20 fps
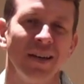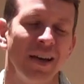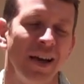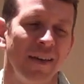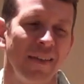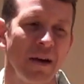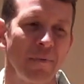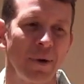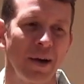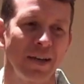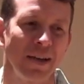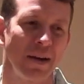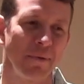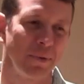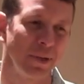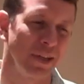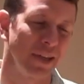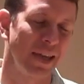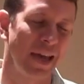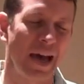And that might not
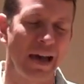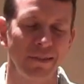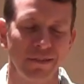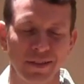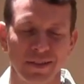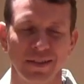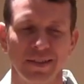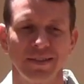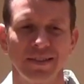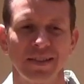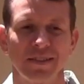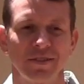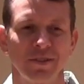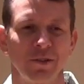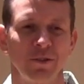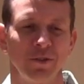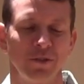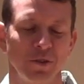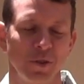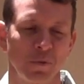be a Catholic thing
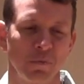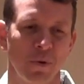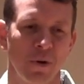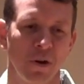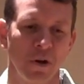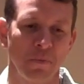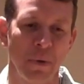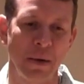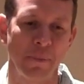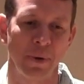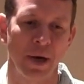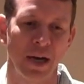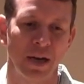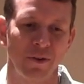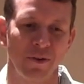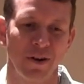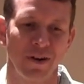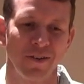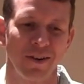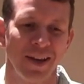necessarily, it's just part of my
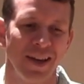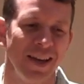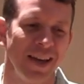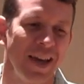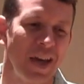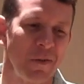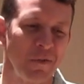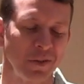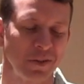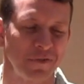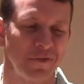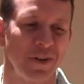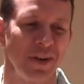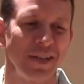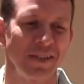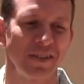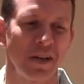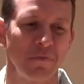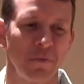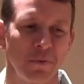background. And what's
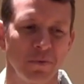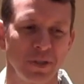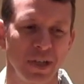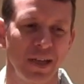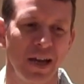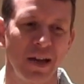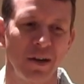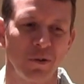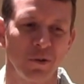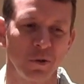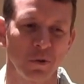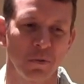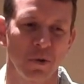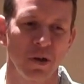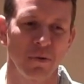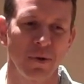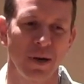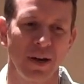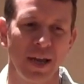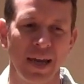funny is I remember as I got older,
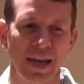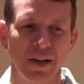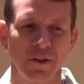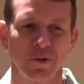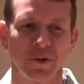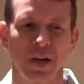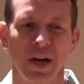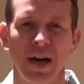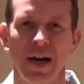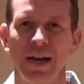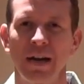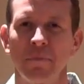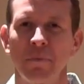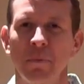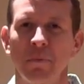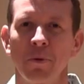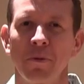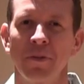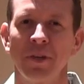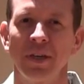probably about 8 or 9, I
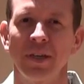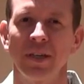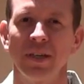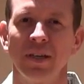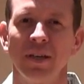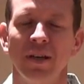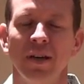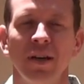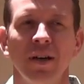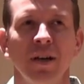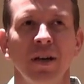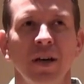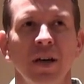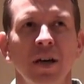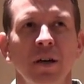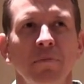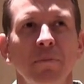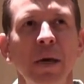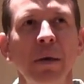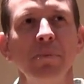remember thinking,
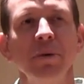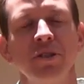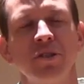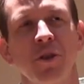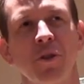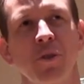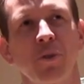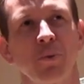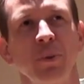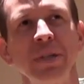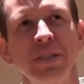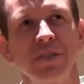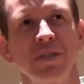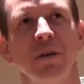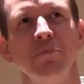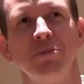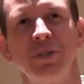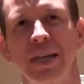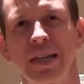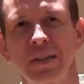maybe it's a
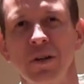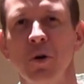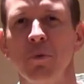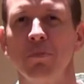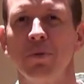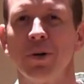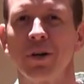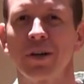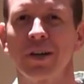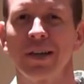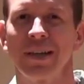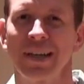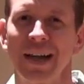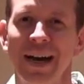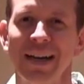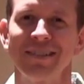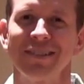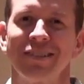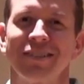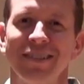3-subject notebook and
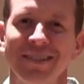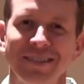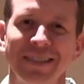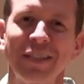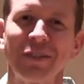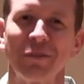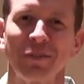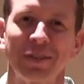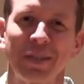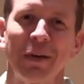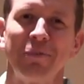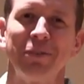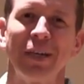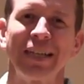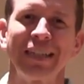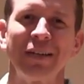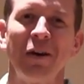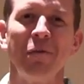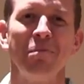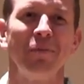not just a single
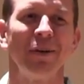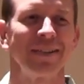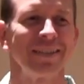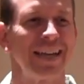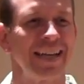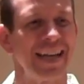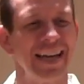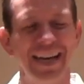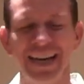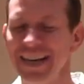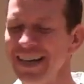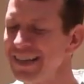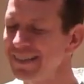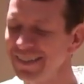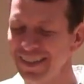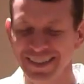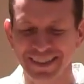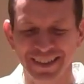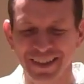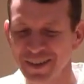subject notebook. Like,
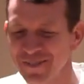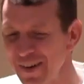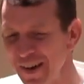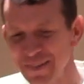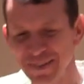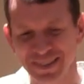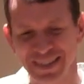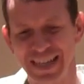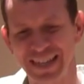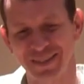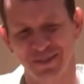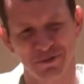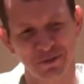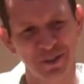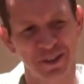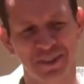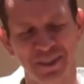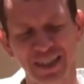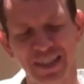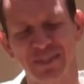maybe it's got this
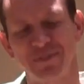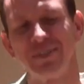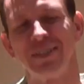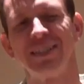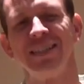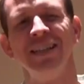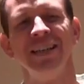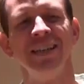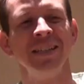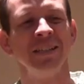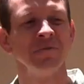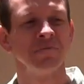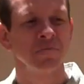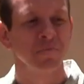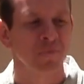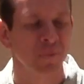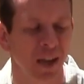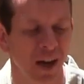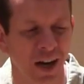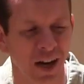really thick one.
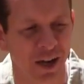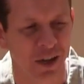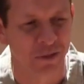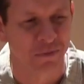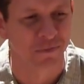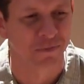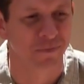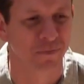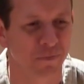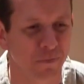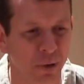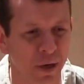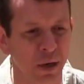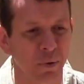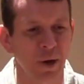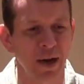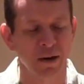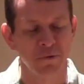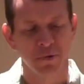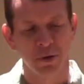But
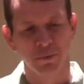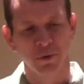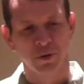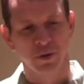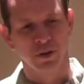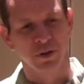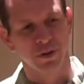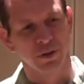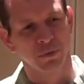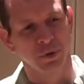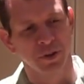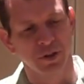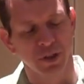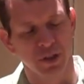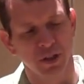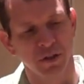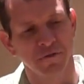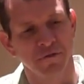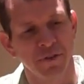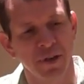anyway, I remember with the
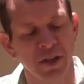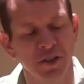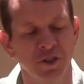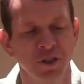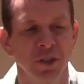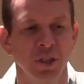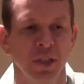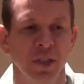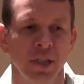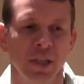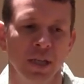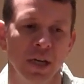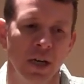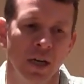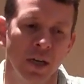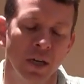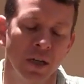confession and